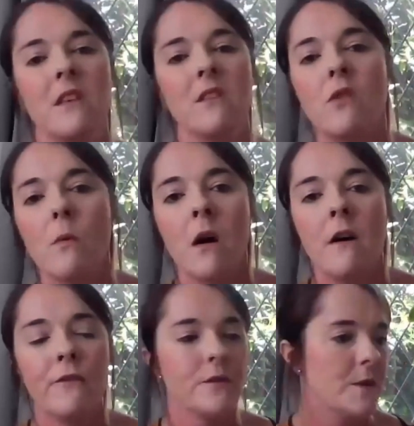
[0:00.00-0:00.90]
your
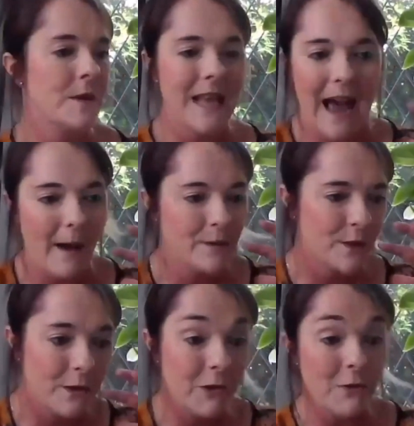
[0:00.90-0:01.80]
workforce who it's
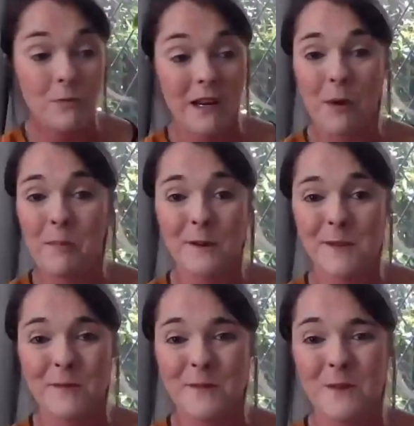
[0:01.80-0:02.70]
absolutely not
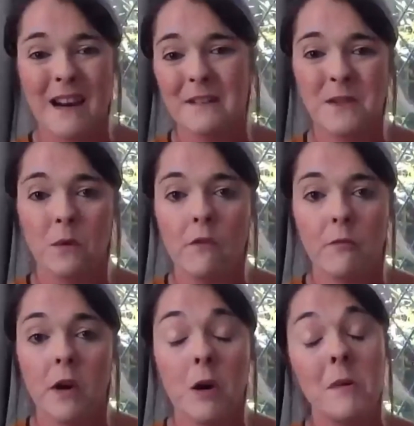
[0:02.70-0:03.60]
possible to allow to work
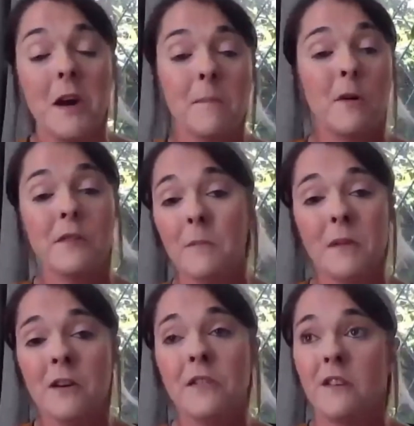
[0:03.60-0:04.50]
from home, but there'll
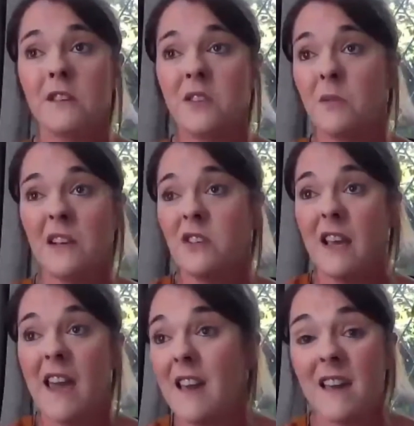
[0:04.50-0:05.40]
be others who
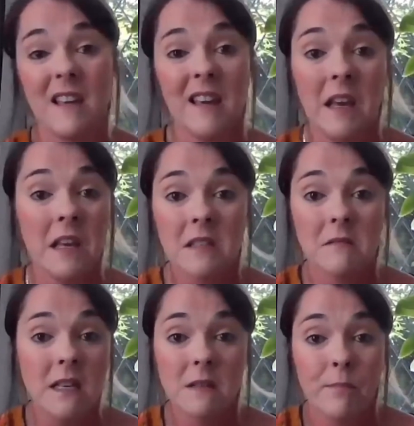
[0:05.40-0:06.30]
actually
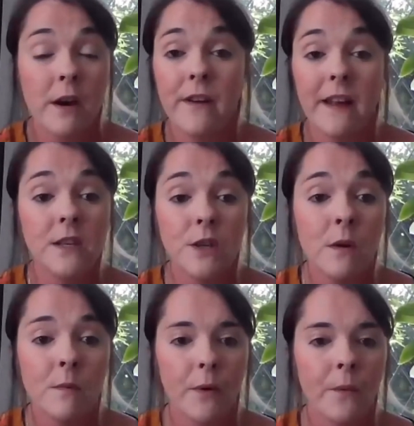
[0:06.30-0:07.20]
it's perfectly
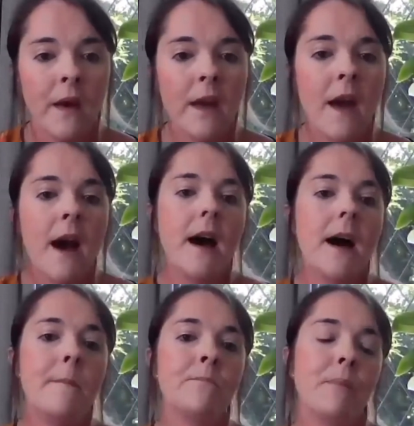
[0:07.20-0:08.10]
doable.
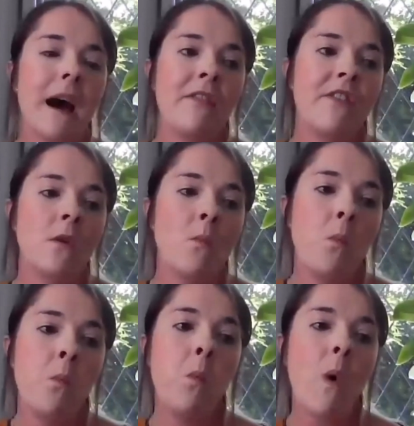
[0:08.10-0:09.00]
But I think
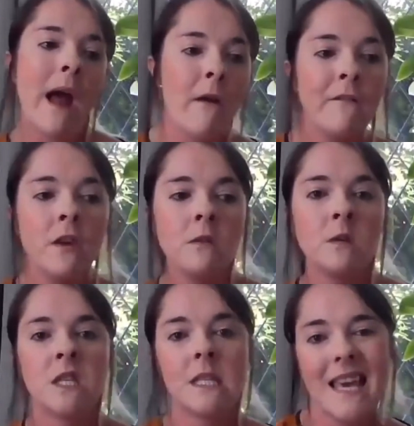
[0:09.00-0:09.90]
wherever you
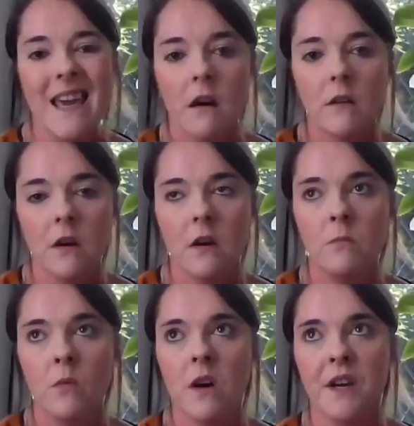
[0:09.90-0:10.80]
sit on
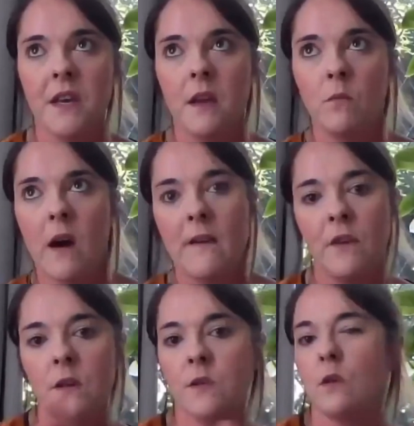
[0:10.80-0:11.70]
home working, whatever
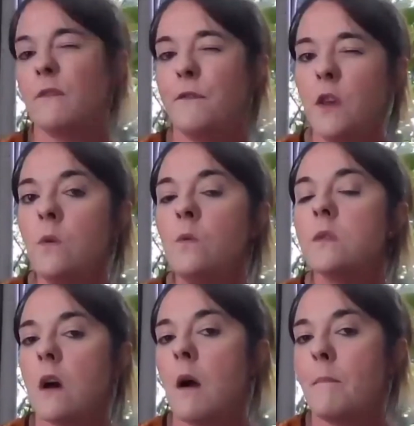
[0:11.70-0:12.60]
your sort of
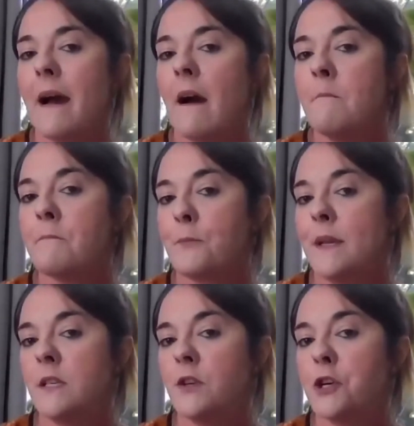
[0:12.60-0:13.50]
views are about
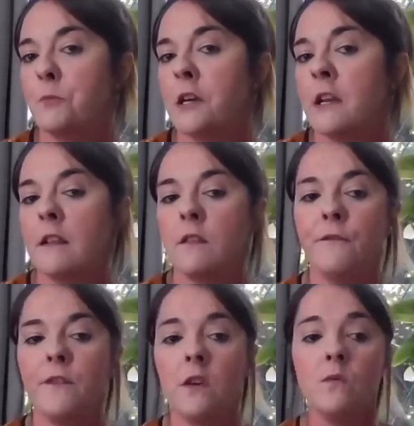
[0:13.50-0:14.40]
implementing home working in the
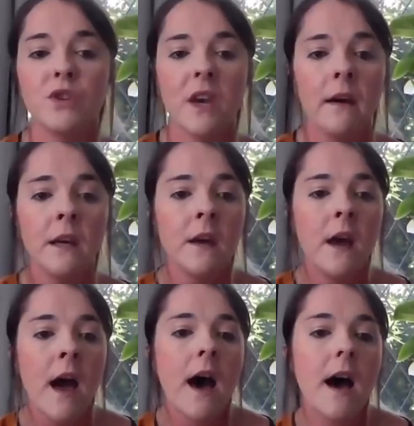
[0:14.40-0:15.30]
future,
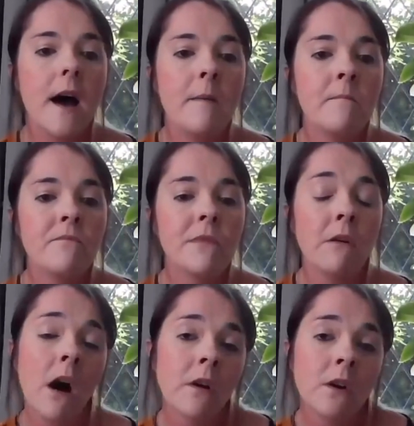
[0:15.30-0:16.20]

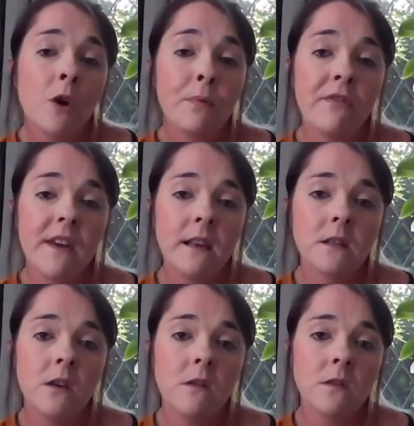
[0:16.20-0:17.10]
there are a couple of things
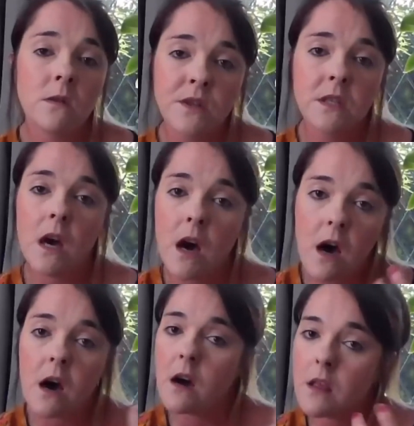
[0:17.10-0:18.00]
that you can sort of
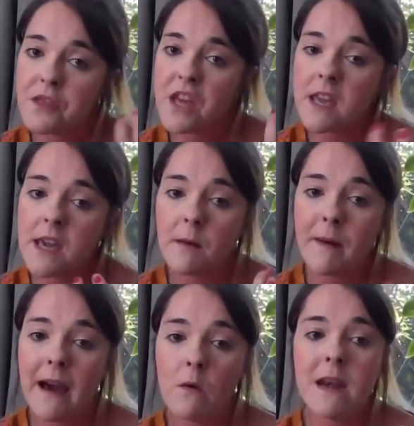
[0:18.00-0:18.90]
start thinking
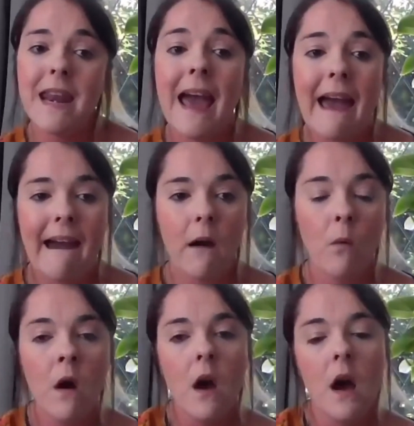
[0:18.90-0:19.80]
about now,
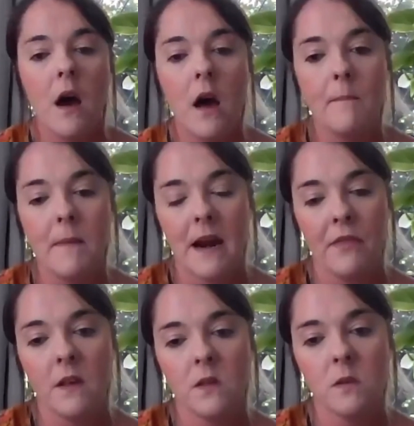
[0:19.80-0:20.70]
and I
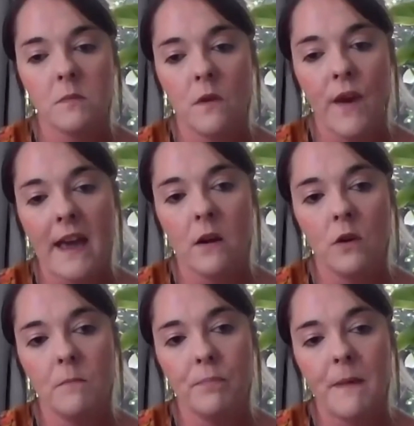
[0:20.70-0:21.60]
think some sort of
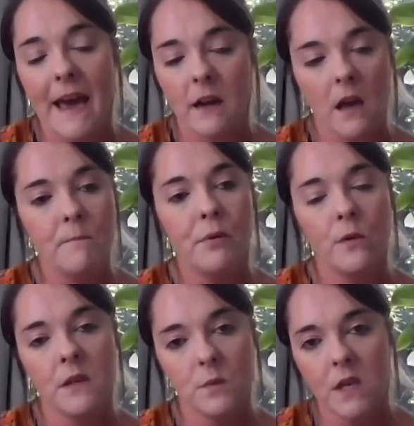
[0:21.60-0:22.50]
headline
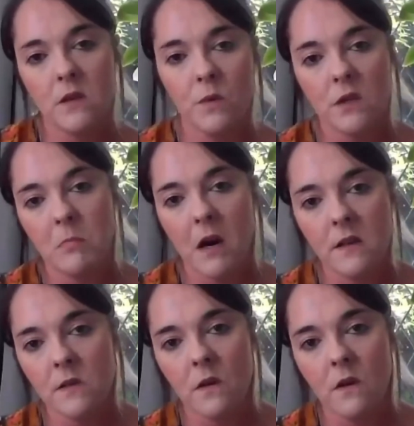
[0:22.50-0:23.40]
points which might
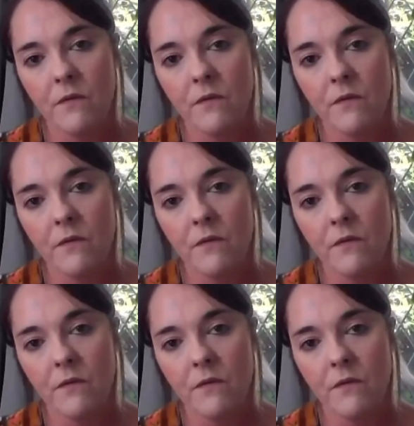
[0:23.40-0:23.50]
sort of